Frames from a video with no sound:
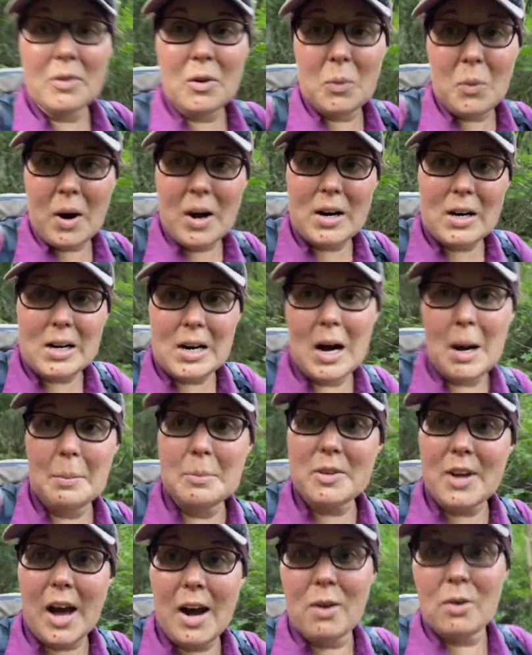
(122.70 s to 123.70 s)
water
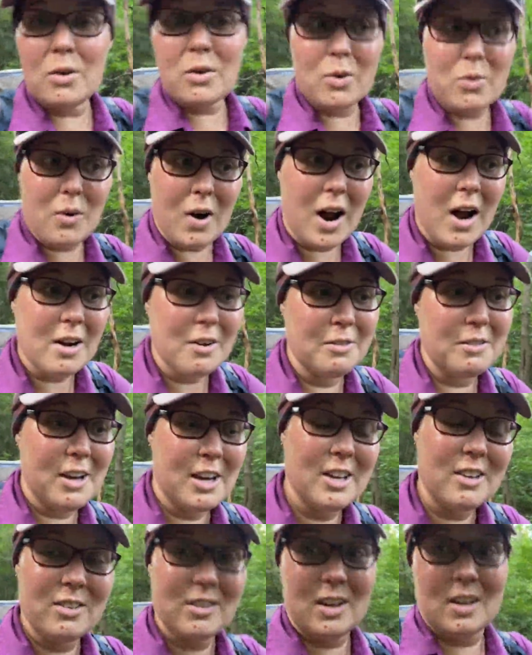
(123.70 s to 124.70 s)
comes out of the rock
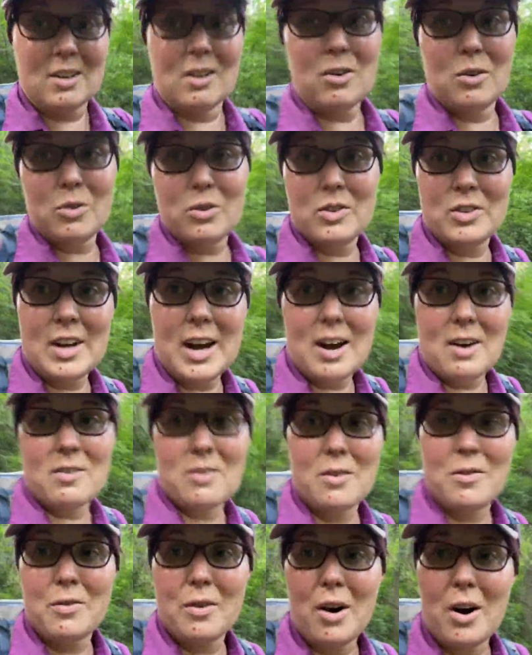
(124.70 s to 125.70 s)
face and goes down
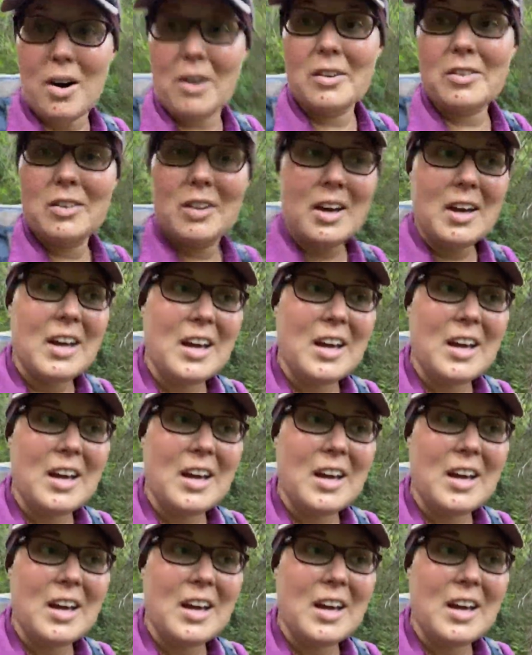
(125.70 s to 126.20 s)
the falls.